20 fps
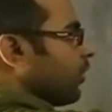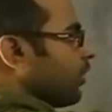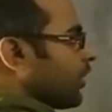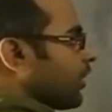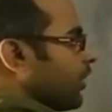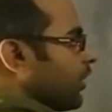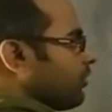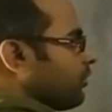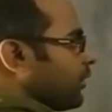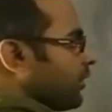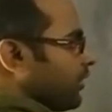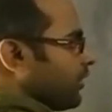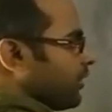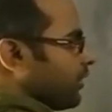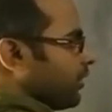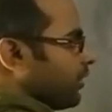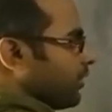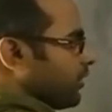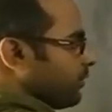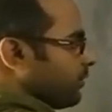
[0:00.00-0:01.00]
concave
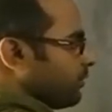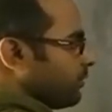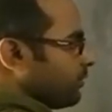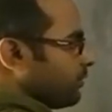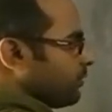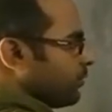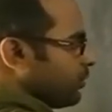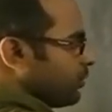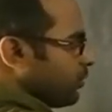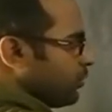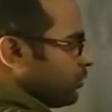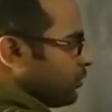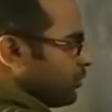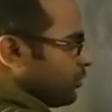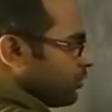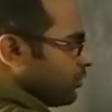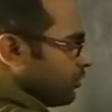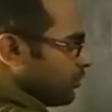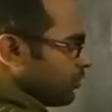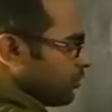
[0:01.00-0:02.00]
mirror?
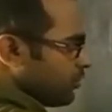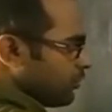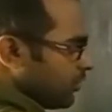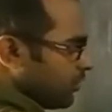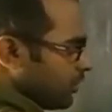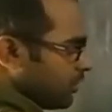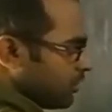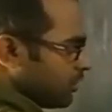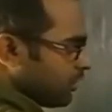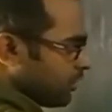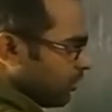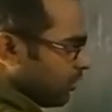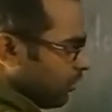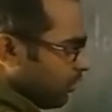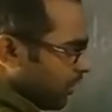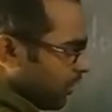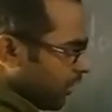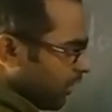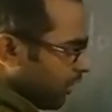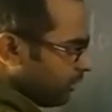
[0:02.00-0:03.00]
So this is a
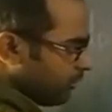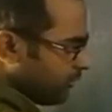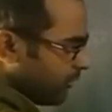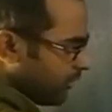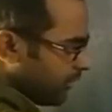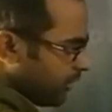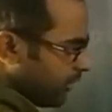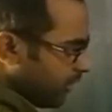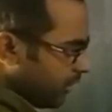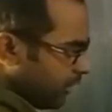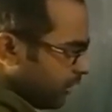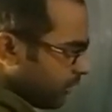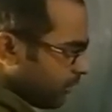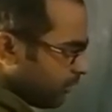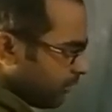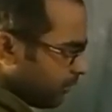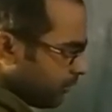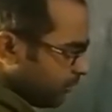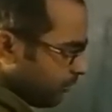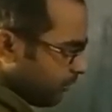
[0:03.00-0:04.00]
concave mirror,
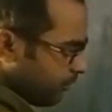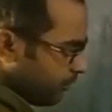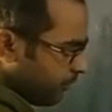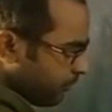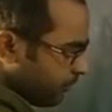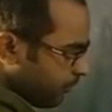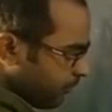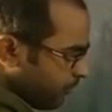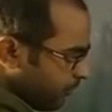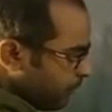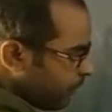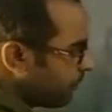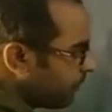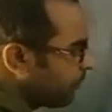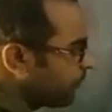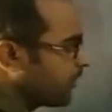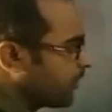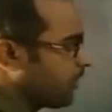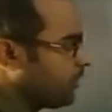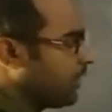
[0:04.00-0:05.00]

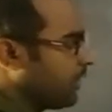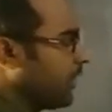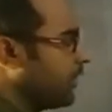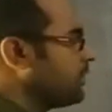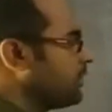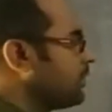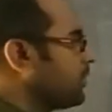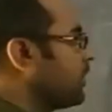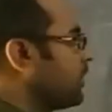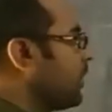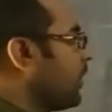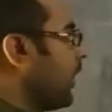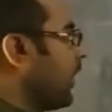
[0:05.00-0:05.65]
right?